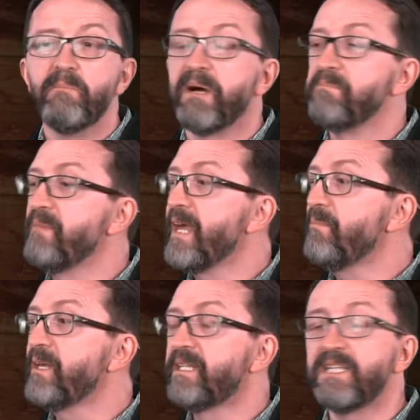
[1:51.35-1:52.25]
But
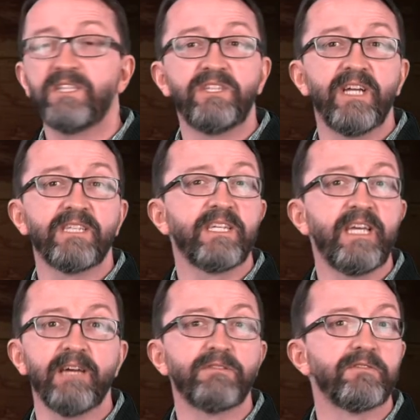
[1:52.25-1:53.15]
maybe this is just
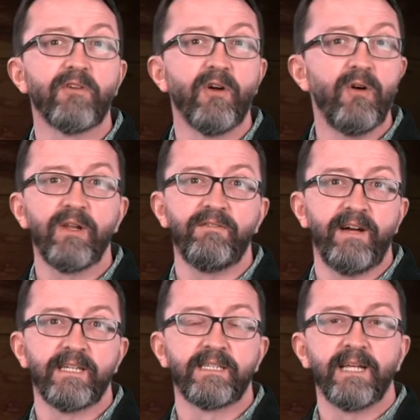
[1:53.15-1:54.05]
gifts for all of
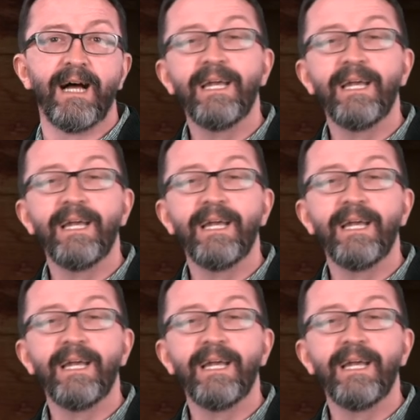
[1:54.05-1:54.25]
us.